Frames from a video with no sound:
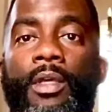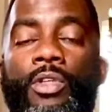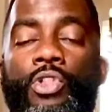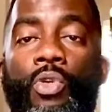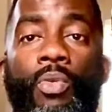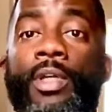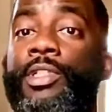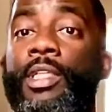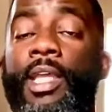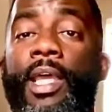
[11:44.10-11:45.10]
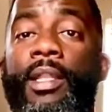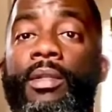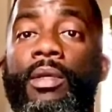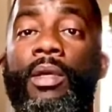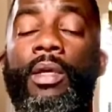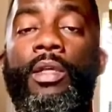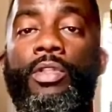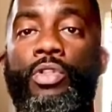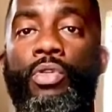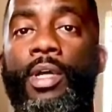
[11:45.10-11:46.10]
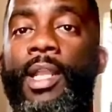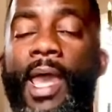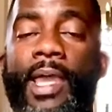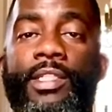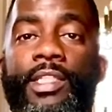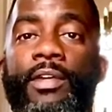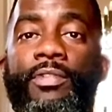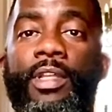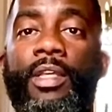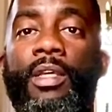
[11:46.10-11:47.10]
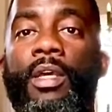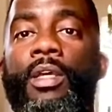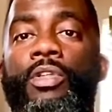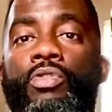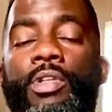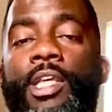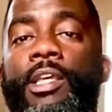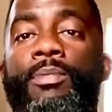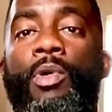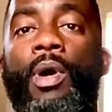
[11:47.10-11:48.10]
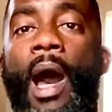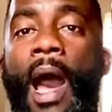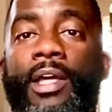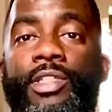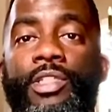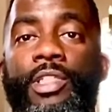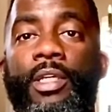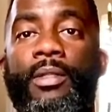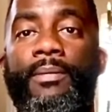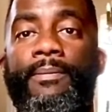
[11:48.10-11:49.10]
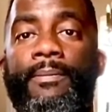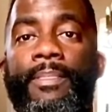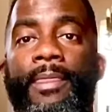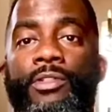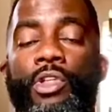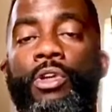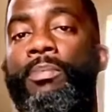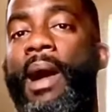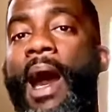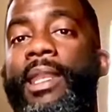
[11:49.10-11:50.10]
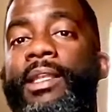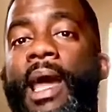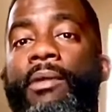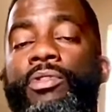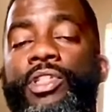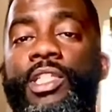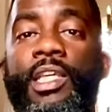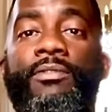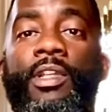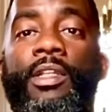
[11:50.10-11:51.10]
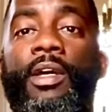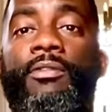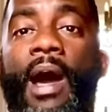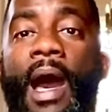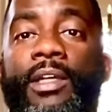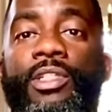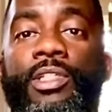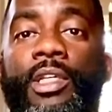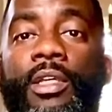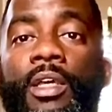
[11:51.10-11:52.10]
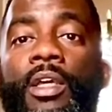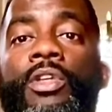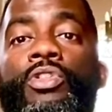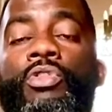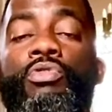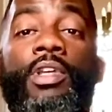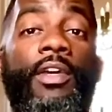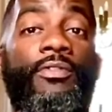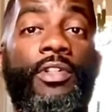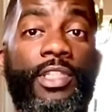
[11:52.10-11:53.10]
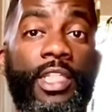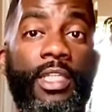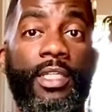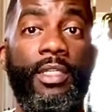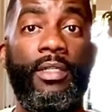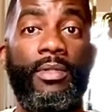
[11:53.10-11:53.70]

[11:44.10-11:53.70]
So once again, during the activity, you need more oxygen. So your body not receiving enough oxygen, so you get fatigue,